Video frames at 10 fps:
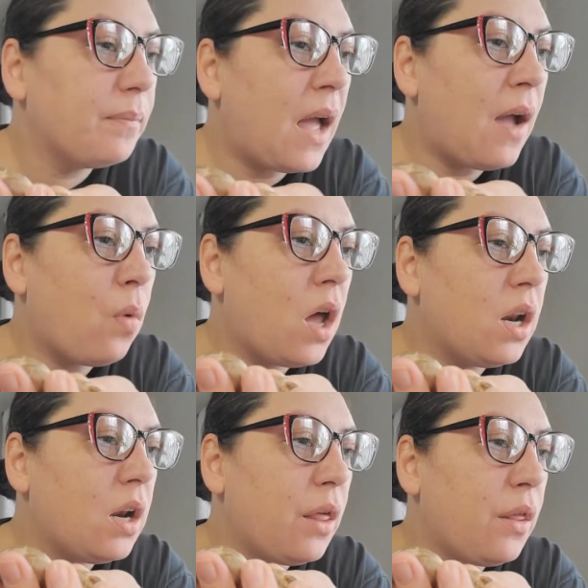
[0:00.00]
I want
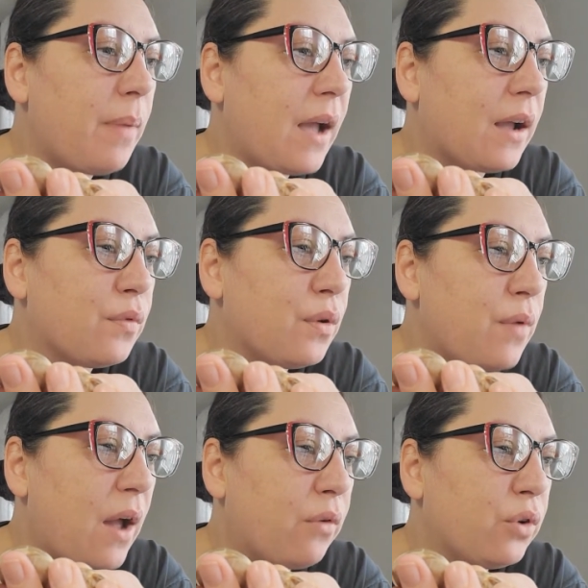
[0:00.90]
another pack of the
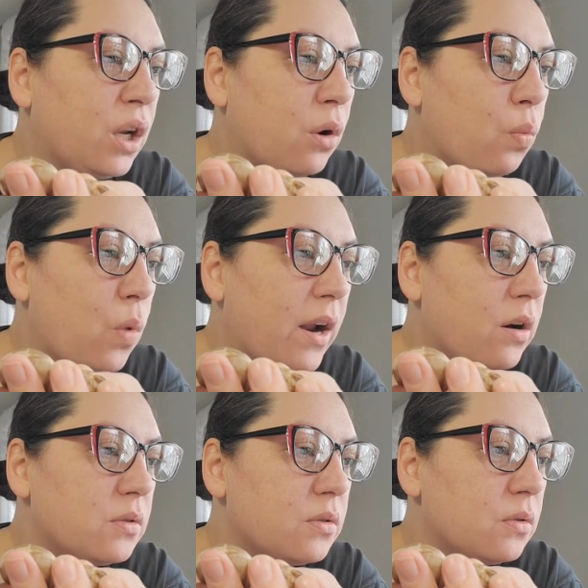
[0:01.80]
round ear
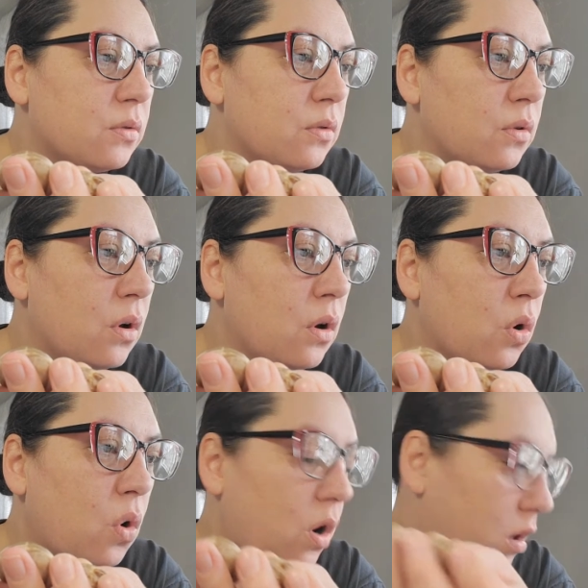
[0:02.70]
wires.
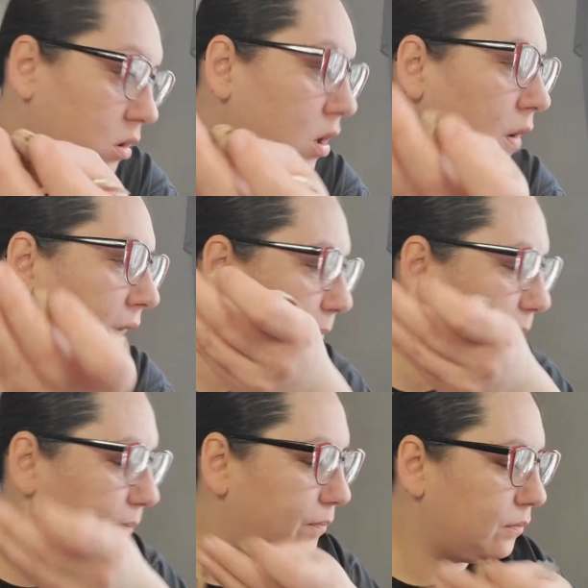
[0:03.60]
Coral. Okay.
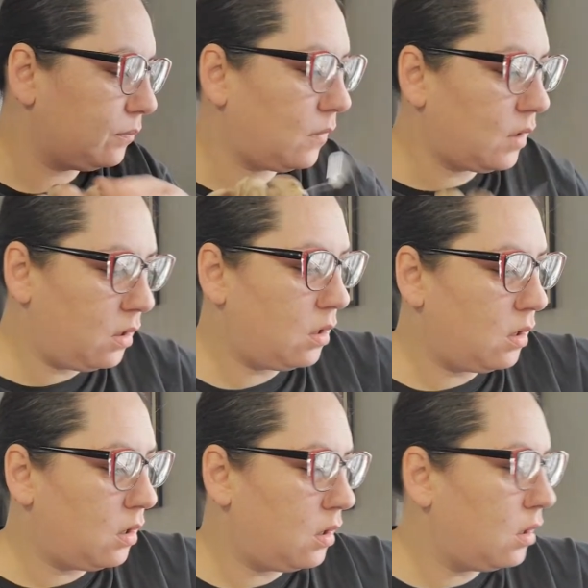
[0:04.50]

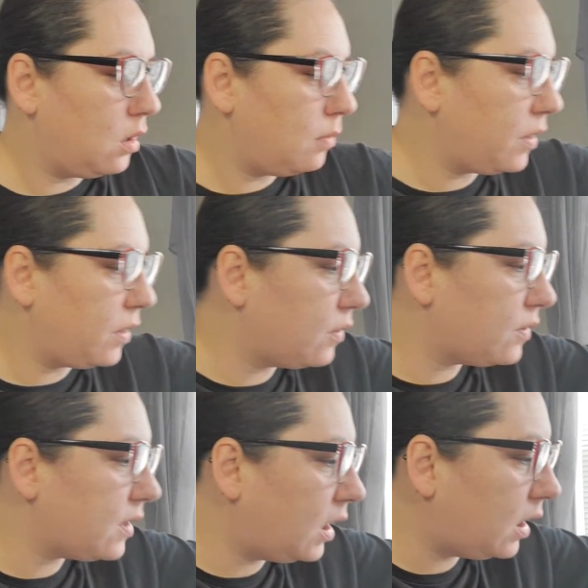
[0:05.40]
Put
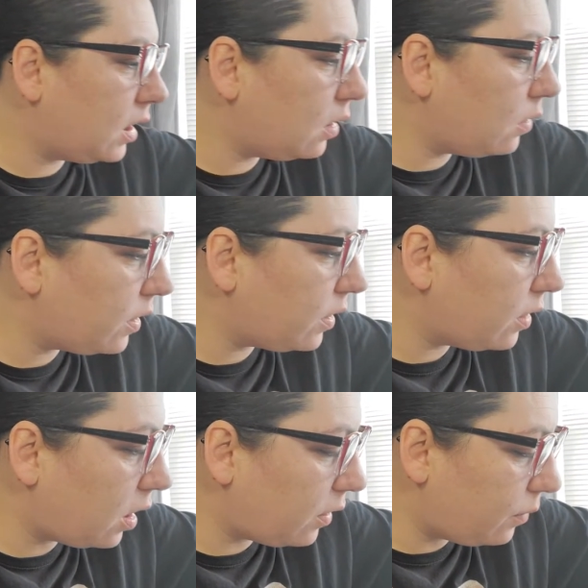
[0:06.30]
those in with
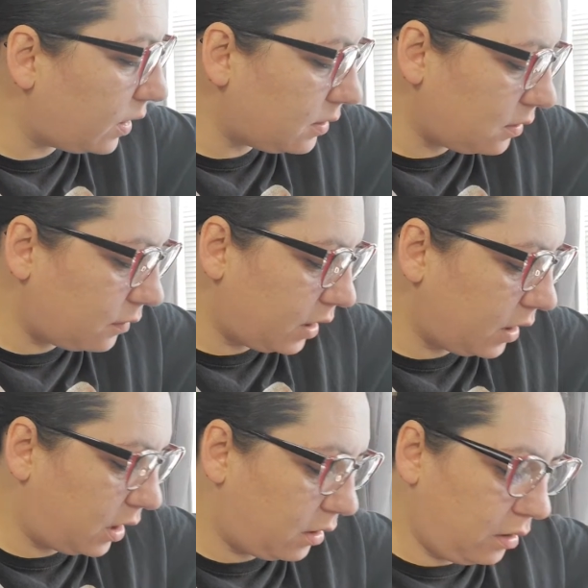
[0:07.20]
your other ones over
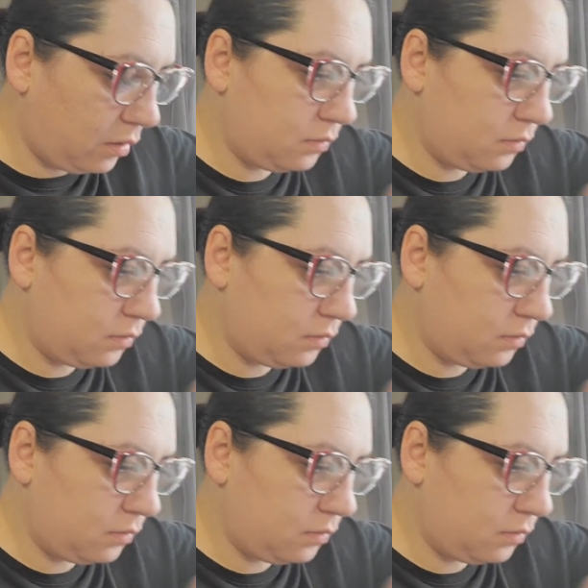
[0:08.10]
here.